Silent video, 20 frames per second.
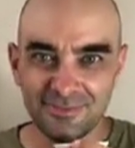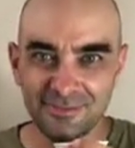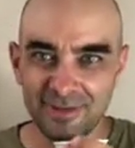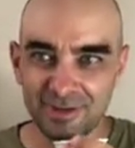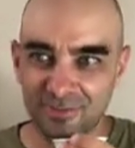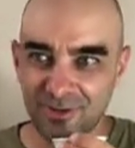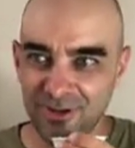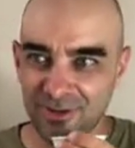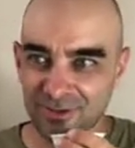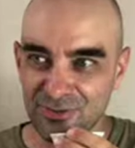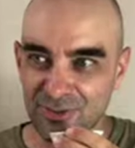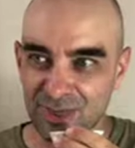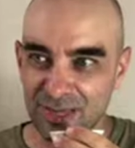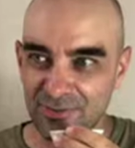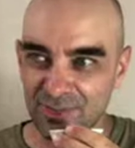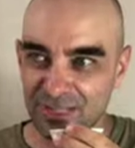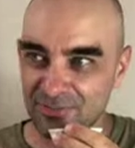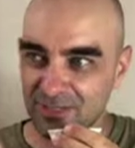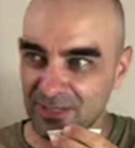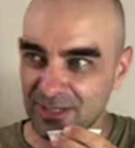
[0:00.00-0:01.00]
everybody knows what
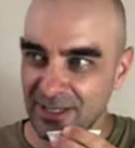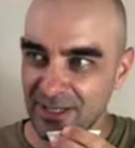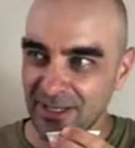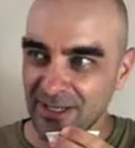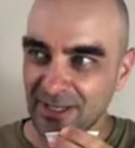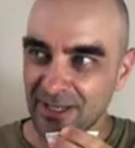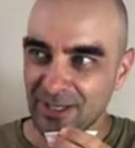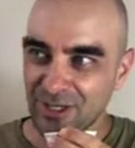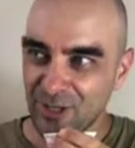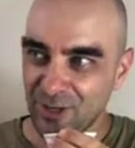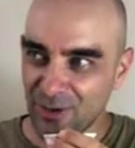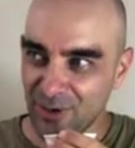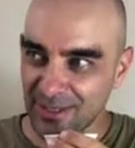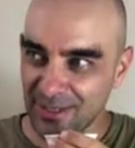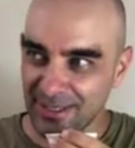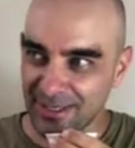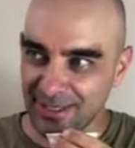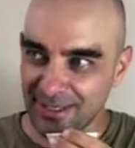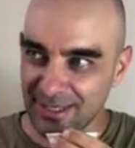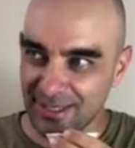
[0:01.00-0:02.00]
that means, but you know,
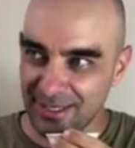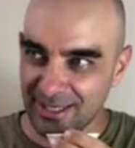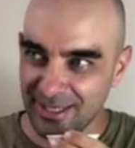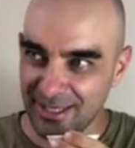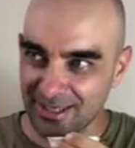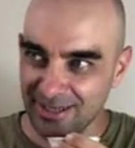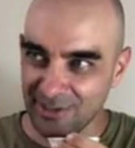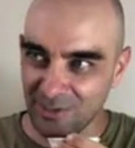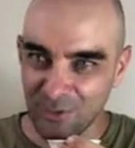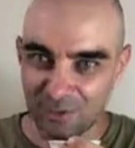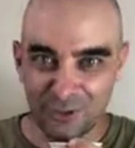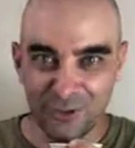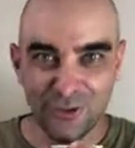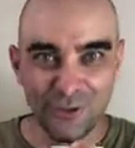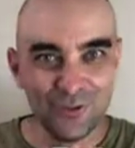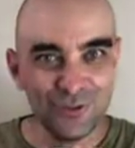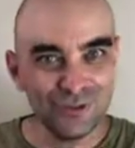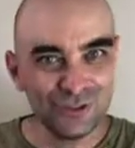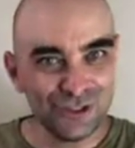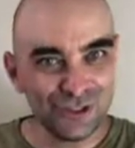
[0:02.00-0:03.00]
like, you
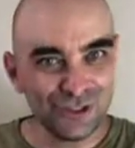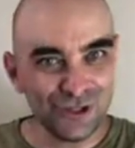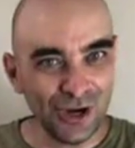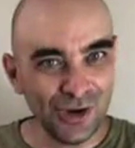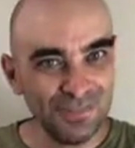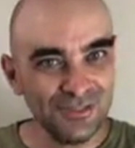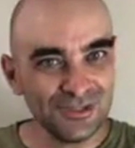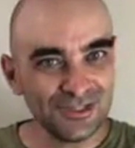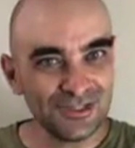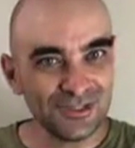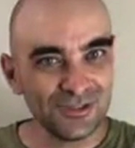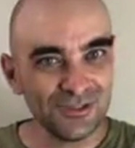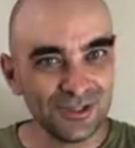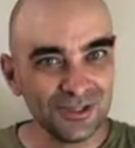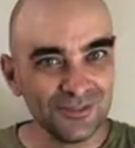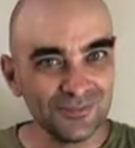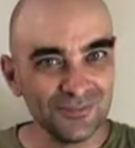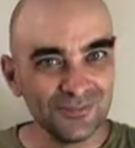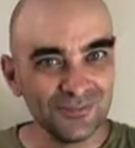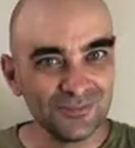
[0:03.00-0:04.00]
know, there's a sharpness to
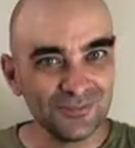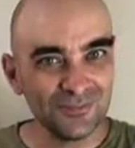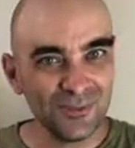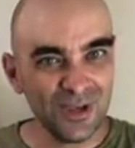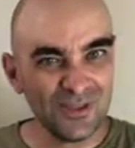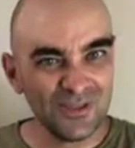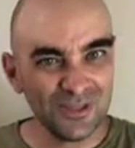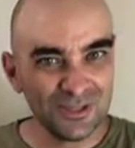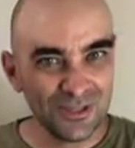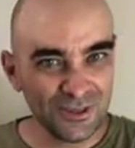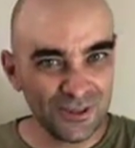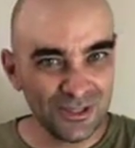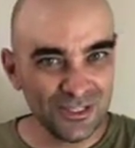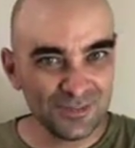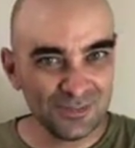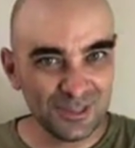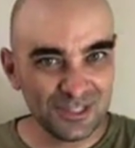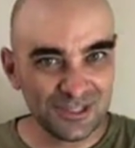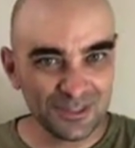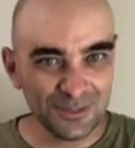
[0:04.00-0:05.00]
it, right? There's a
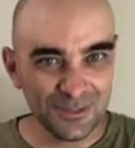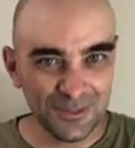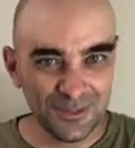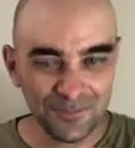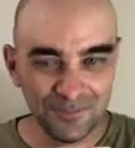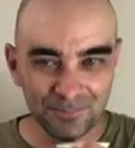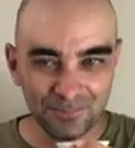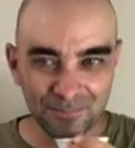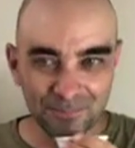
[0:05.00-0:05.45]
crispness to it.